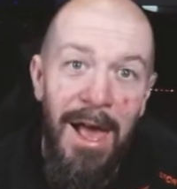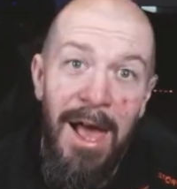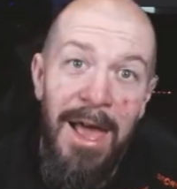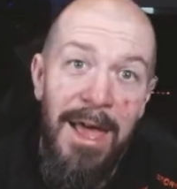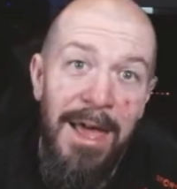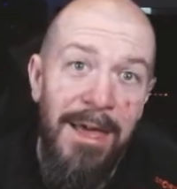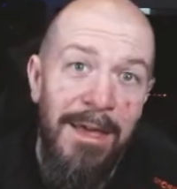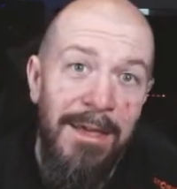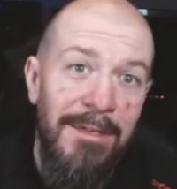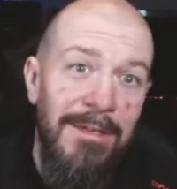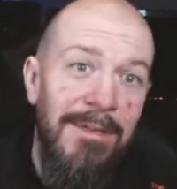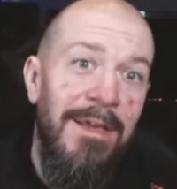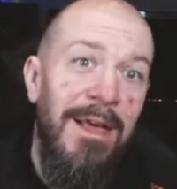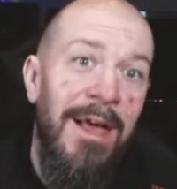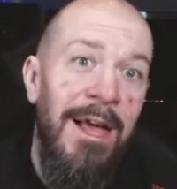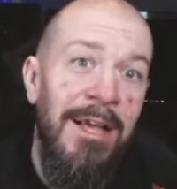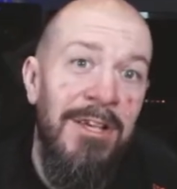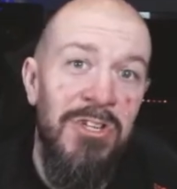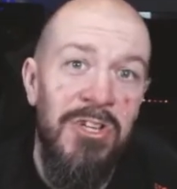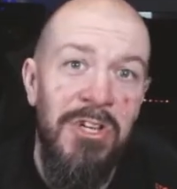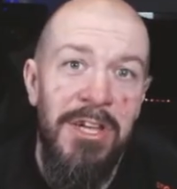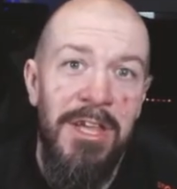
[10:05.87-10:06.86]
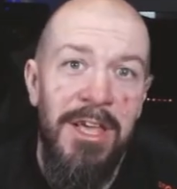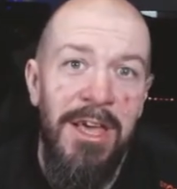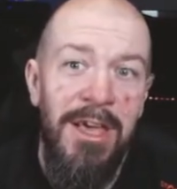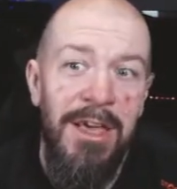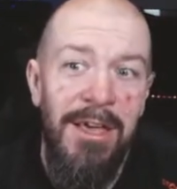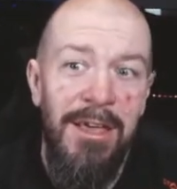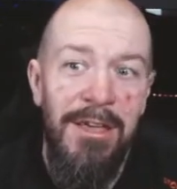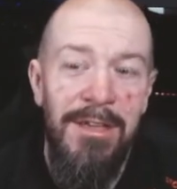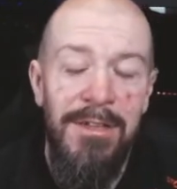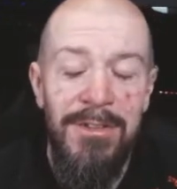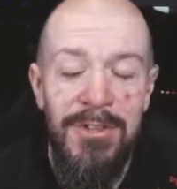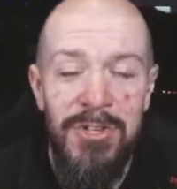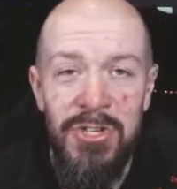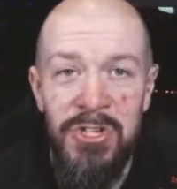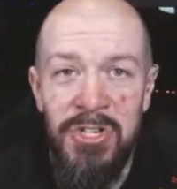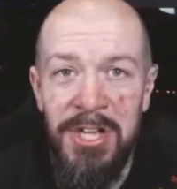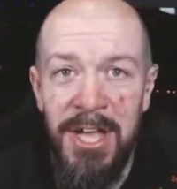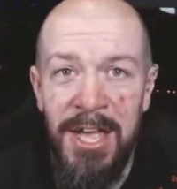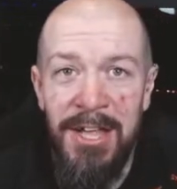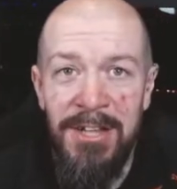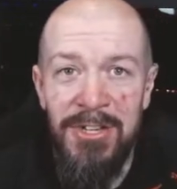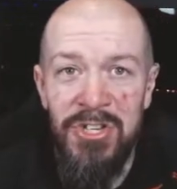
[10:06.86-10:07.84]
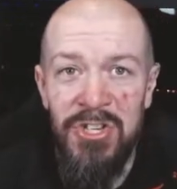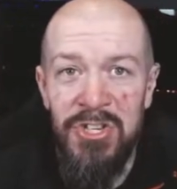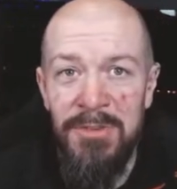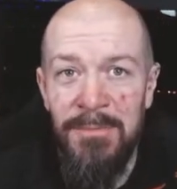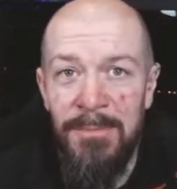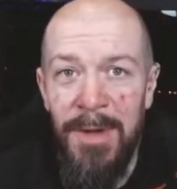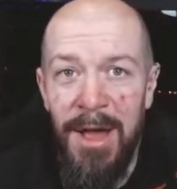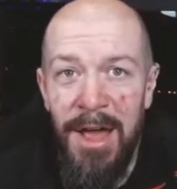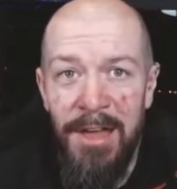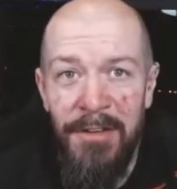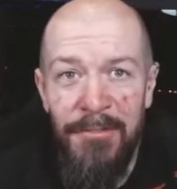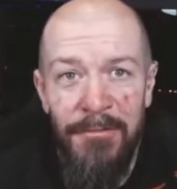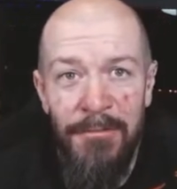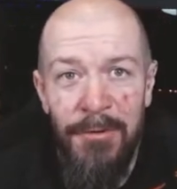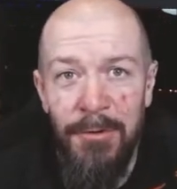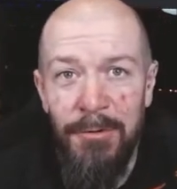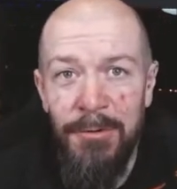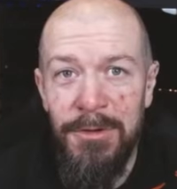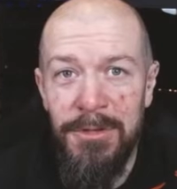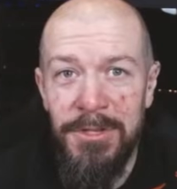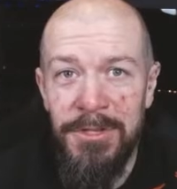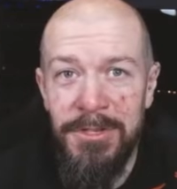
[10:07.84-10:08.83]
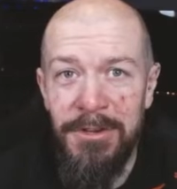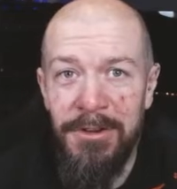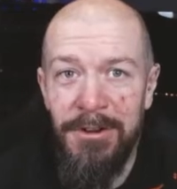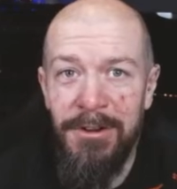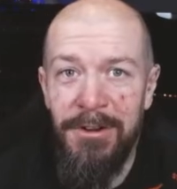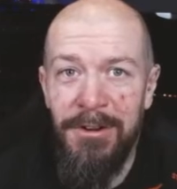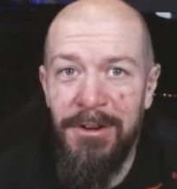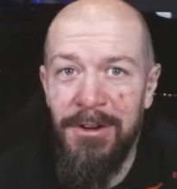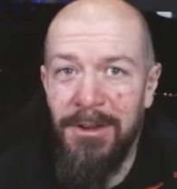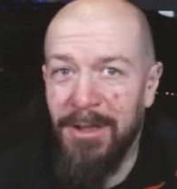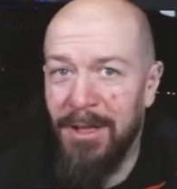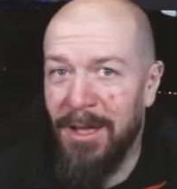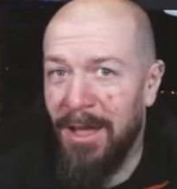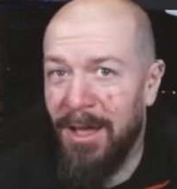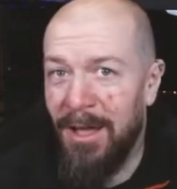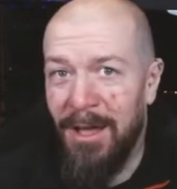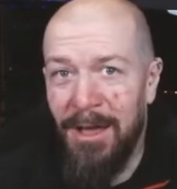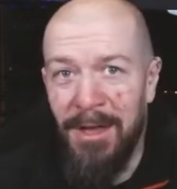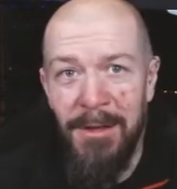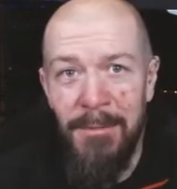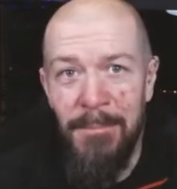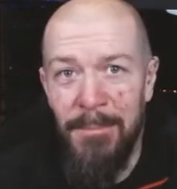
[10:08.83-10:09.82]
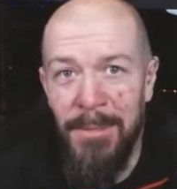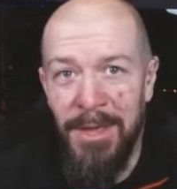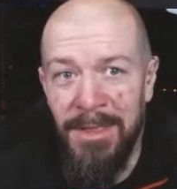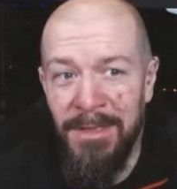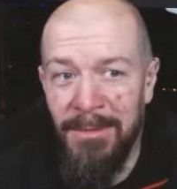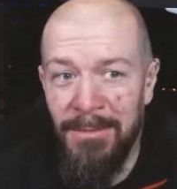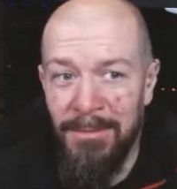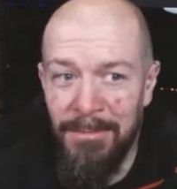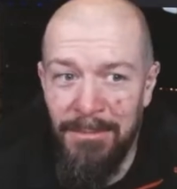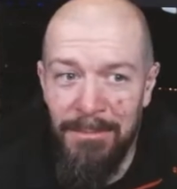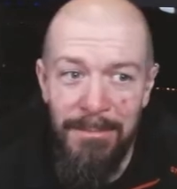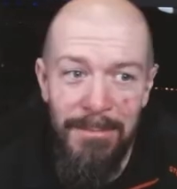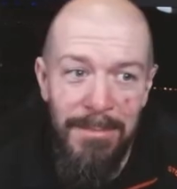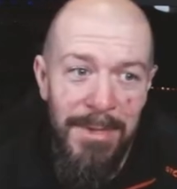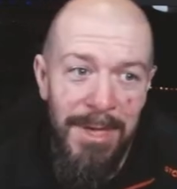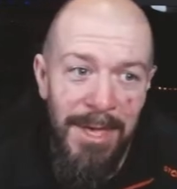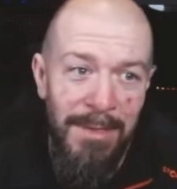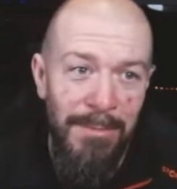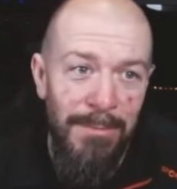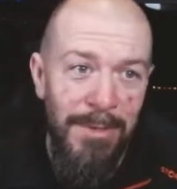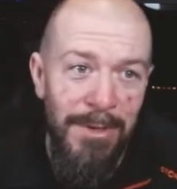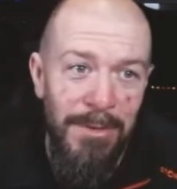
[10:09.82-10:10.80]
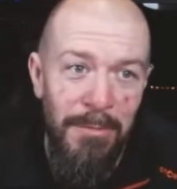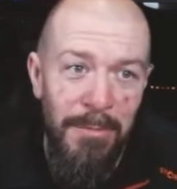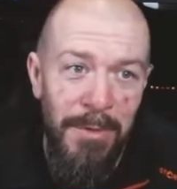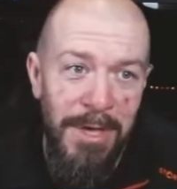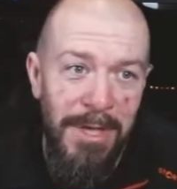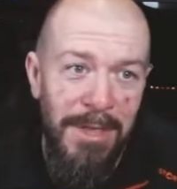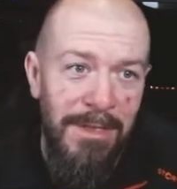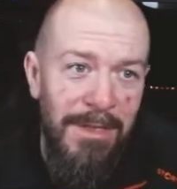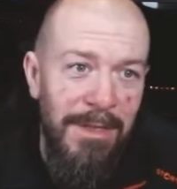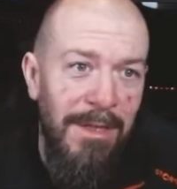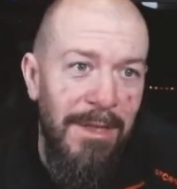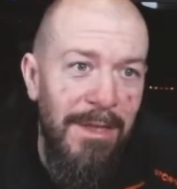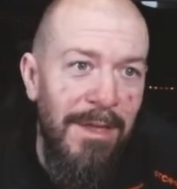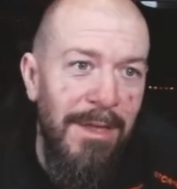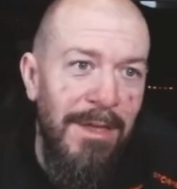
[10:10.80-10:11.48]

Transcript: I actually changed my focuser mid in between